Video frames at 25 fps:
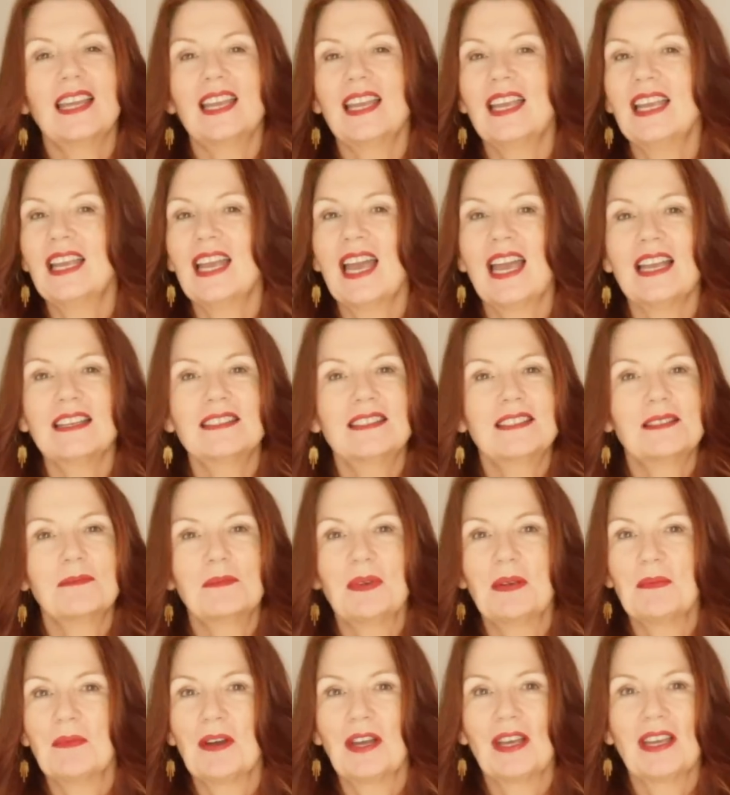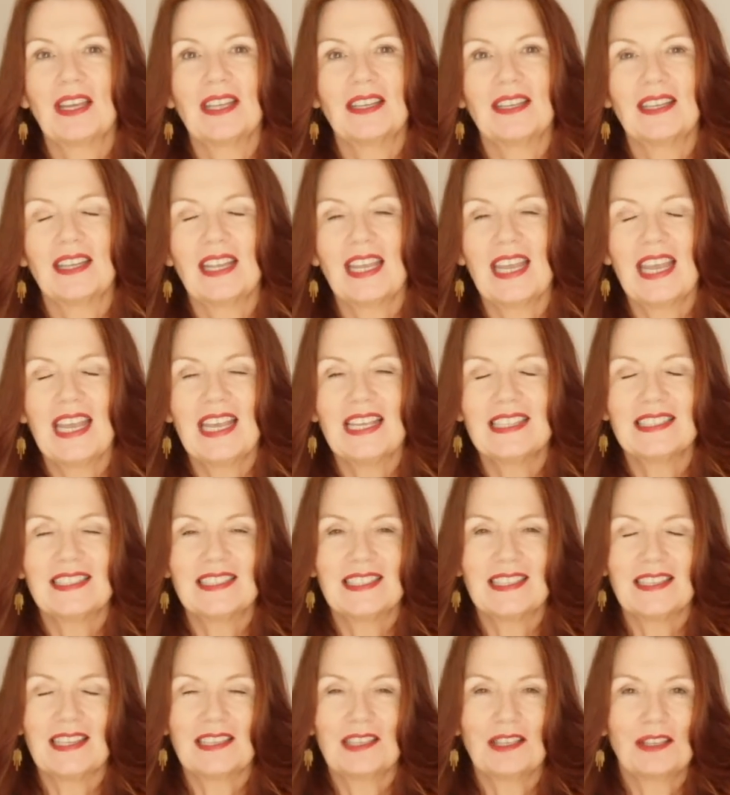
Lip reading: it has to be mine. It's,